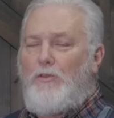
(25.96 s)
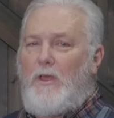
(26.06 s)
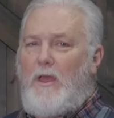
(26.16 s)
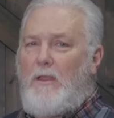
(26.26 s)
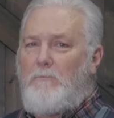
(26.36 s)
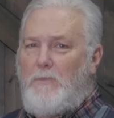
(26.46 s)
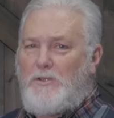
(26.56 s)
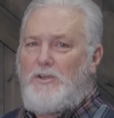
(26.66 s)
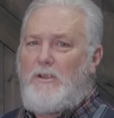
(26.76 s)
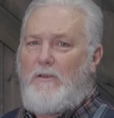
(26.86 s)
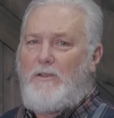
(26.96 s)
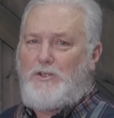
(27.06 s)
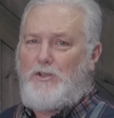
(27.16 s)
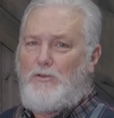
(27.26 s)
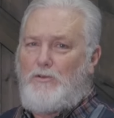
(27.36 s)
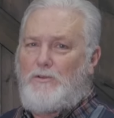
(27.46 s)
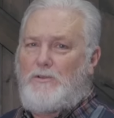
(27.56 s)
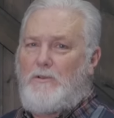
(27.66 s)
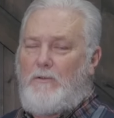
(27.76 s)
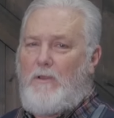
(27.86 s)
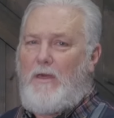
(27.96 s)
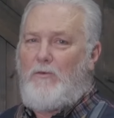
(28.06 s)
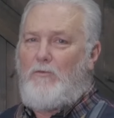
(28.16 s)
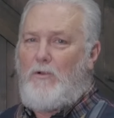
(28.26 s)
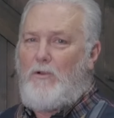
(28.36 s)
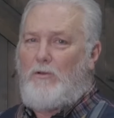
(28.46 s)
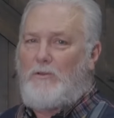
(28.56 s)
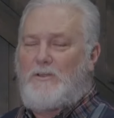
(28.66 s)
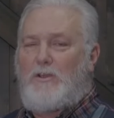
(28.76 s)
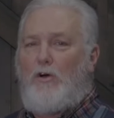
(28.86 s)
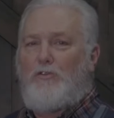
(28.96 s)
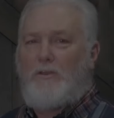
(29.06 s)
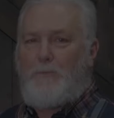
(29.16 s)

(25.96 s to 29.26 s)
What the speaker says: that missionaries use around the world. It's called the